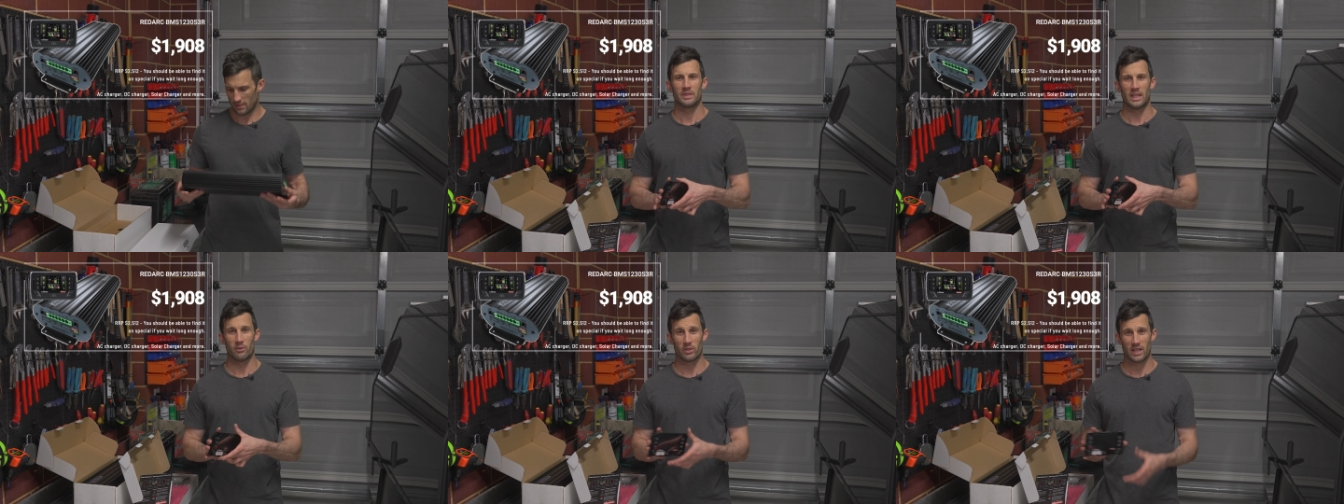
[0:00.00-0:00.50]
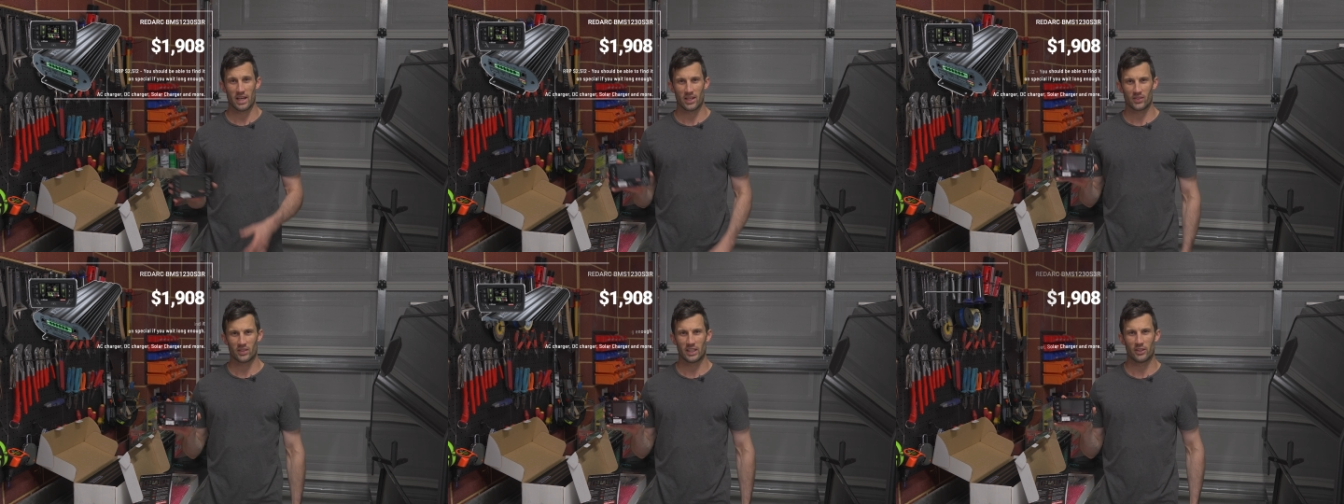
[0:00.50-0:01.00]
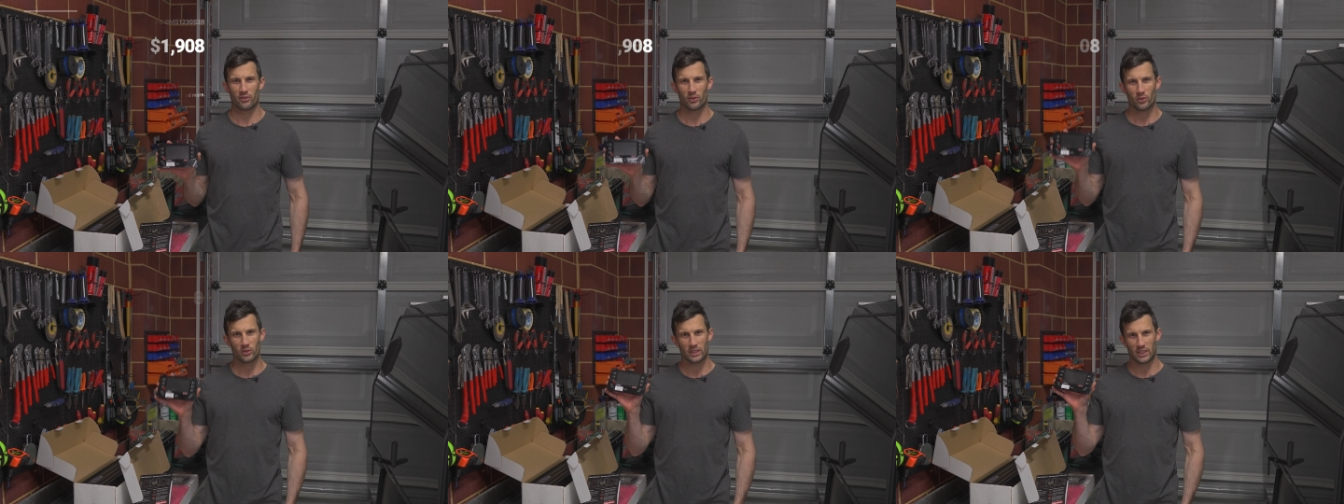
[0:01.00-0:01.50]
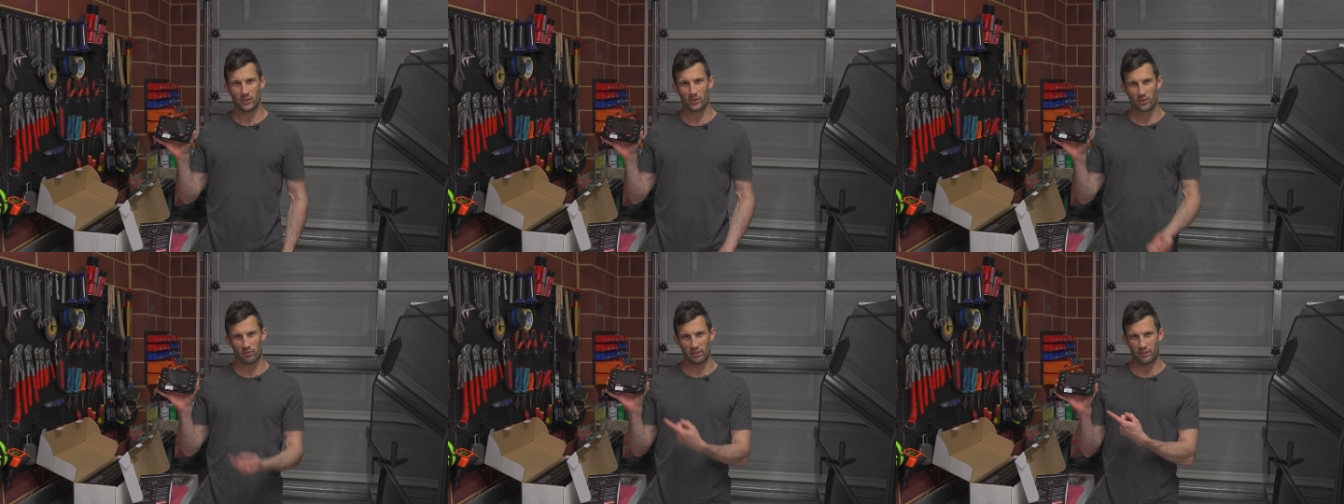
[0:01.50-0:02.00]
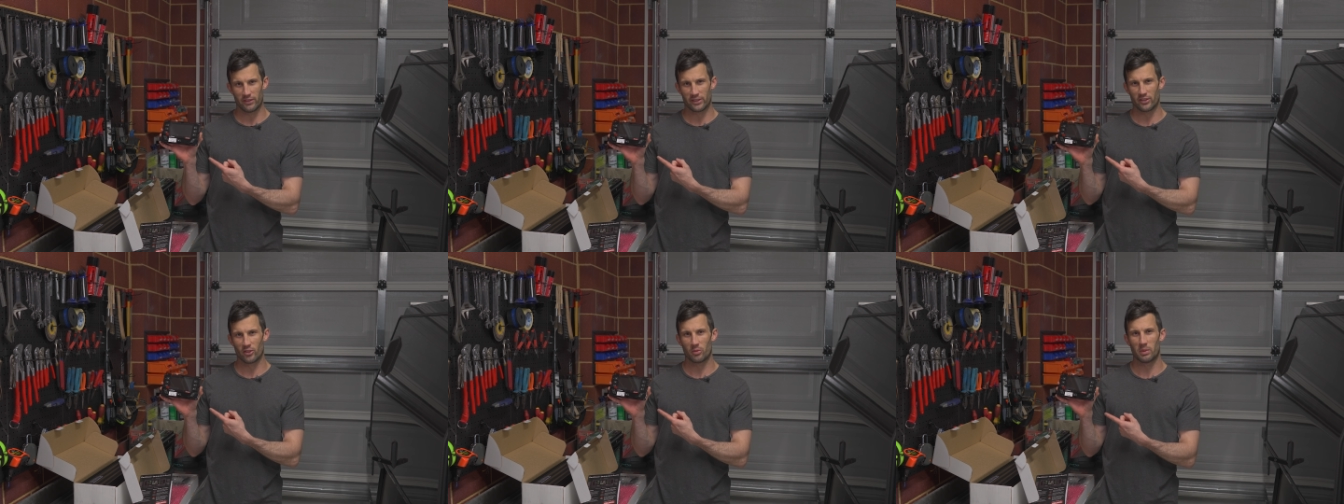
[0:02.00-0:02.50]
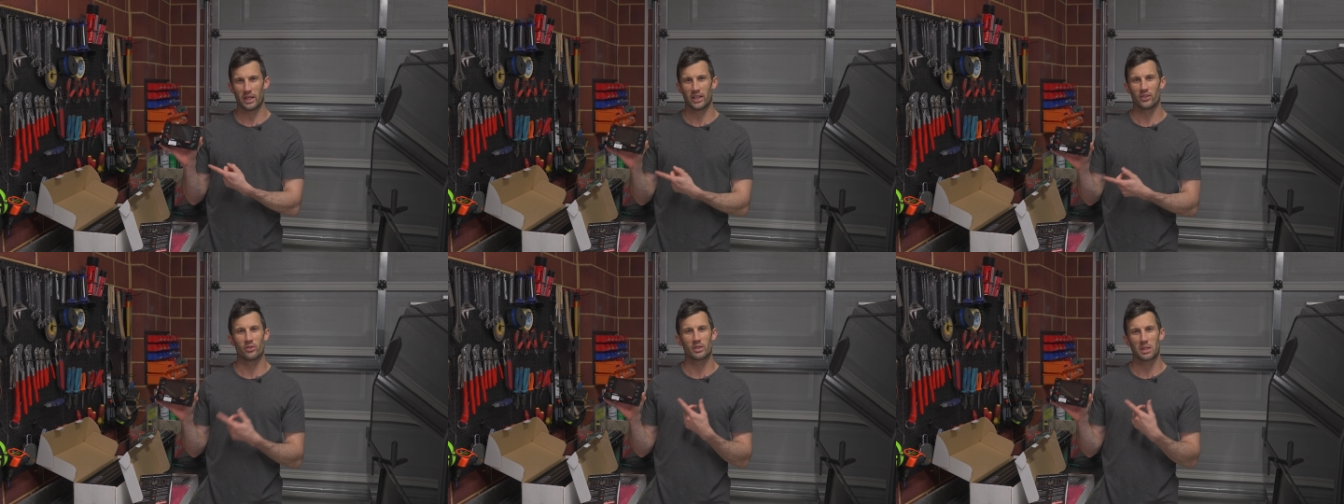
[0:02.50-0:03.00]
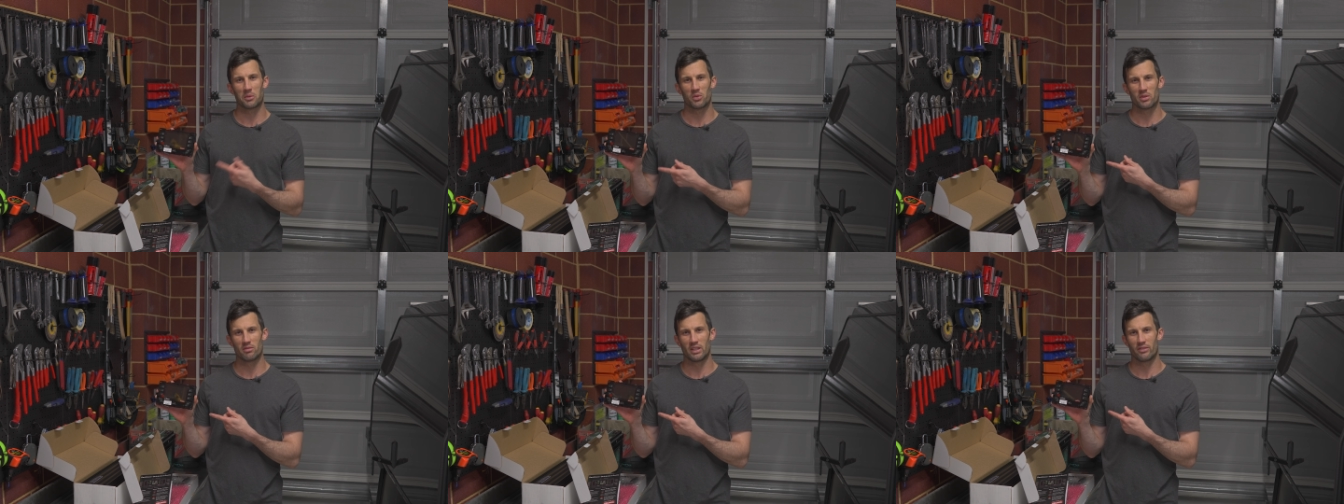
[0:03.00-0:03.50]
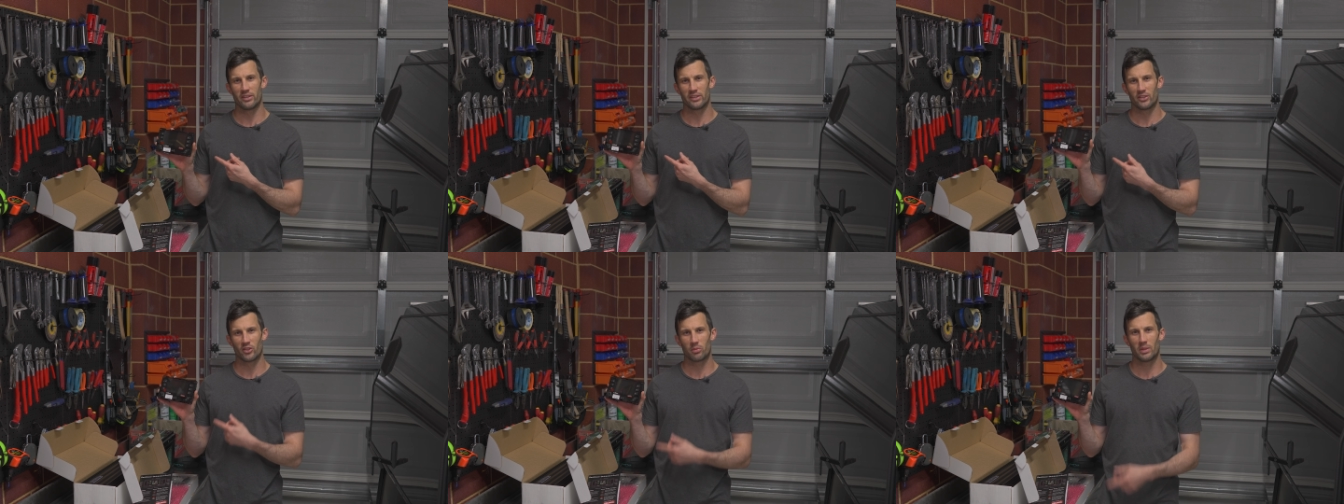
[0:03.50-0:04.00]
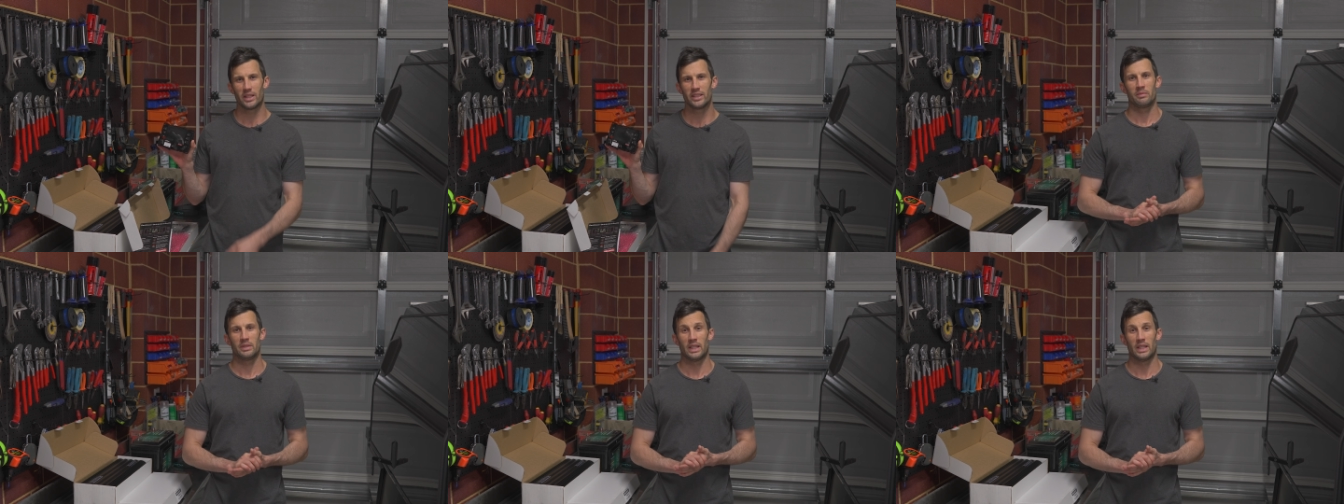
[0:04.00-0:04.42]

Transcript: Now what the R stands for is Red Vision display, so it comes with the Red Vision display.